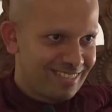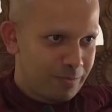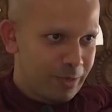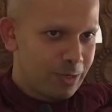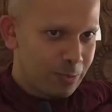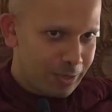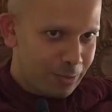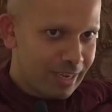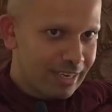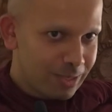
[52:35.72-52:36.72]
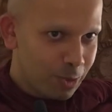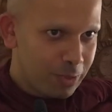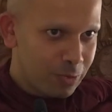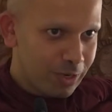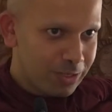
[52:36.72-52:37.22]
Because what you get is
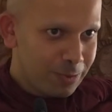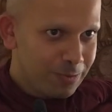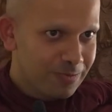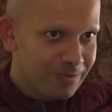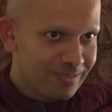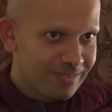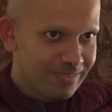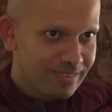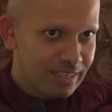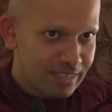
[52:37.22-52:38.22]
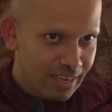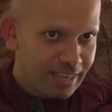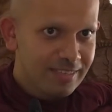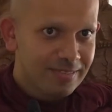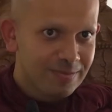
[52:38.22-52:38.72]
always what you
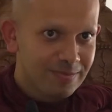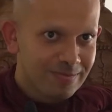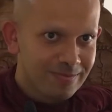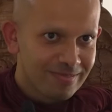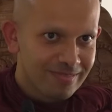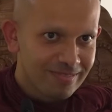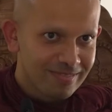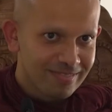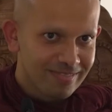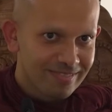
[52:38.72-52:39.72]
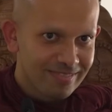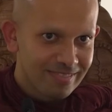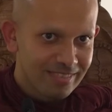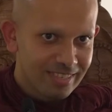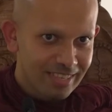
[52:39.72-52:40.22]
desire.
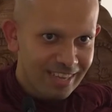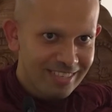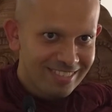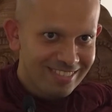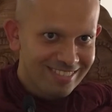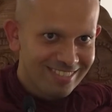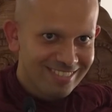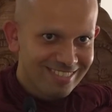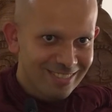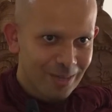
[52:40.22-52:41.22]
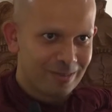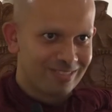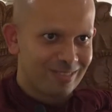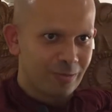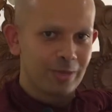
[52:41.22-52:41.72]
Desire?
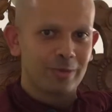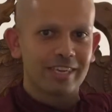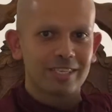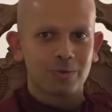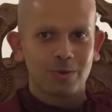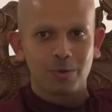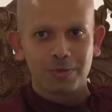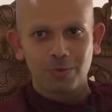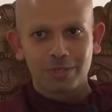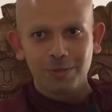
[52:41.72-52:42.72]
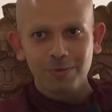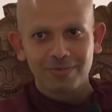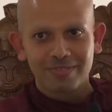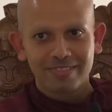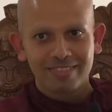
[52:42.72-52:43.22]
No. What you get is always what
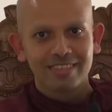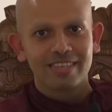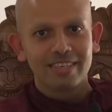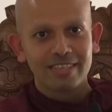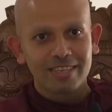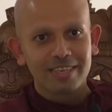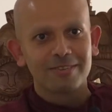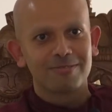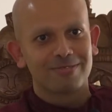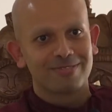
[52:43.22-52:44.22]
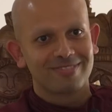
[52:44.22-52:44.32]
you deserve.